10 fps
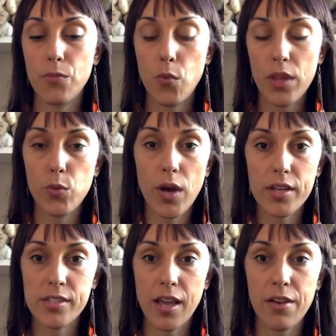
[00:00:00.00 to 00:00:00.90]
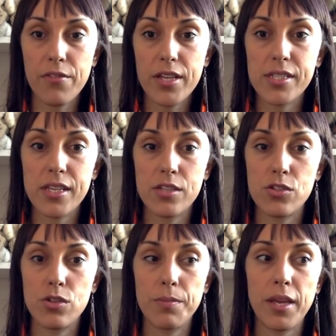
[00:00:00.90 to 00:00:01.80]
with wax canvas is
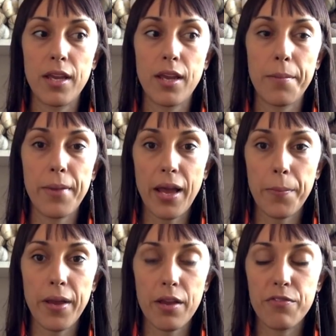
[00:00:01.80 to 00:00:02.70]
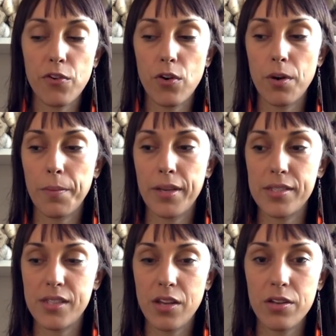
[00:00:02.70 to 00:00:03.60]
to make a backpack for my
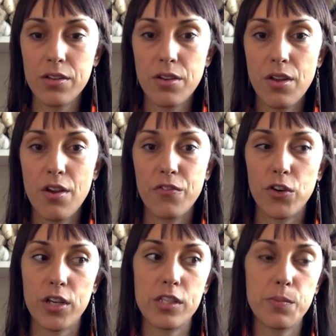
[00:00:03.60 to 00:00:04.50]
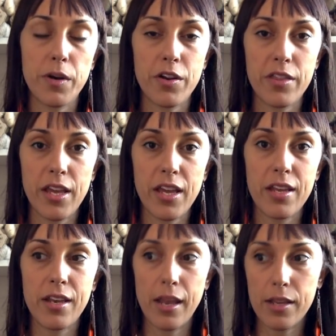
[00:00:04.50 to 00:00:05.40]
son for his birthday
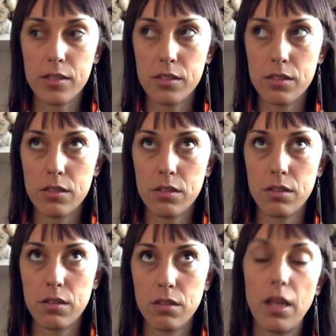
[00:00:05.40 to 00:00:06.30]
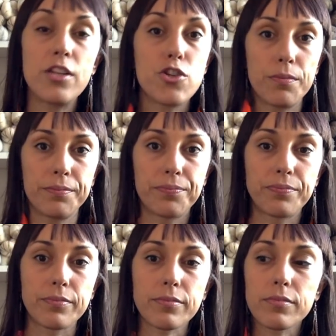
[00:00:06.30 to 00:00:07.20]
in June.
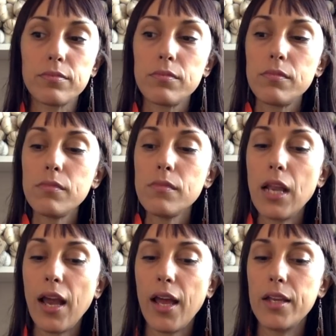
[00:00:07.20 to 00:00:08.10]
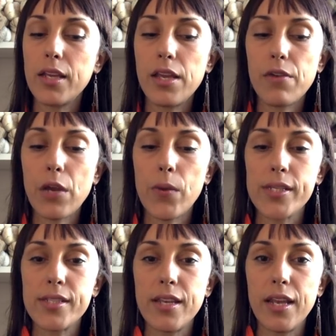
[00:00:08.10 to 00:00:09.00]
And he
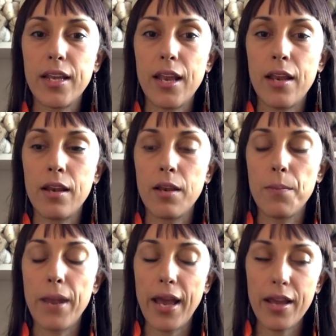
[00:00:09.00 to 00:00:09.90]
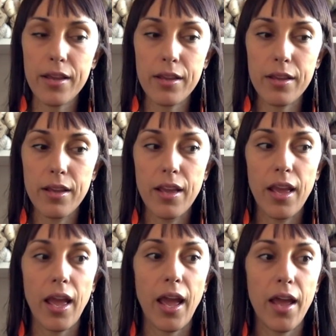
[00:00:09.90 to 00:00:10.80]
requested it in black,
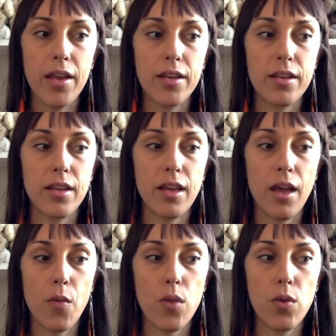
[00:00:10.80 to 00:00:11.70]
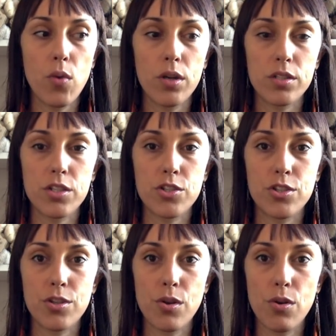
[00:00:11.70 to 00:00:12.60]
and we wanted
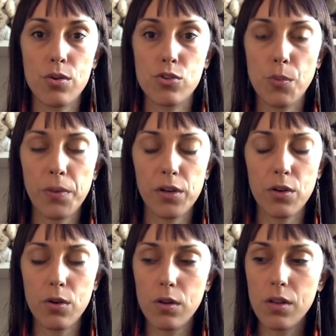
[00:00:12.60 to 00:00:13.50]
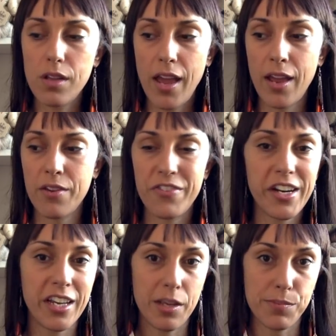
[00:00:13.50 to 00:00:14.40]
to look super cool and
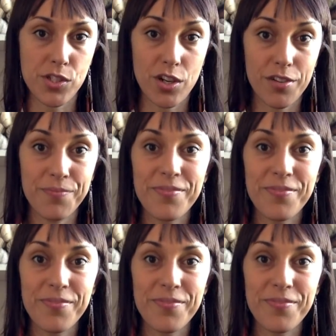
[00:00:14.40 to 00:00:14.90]
very hipster.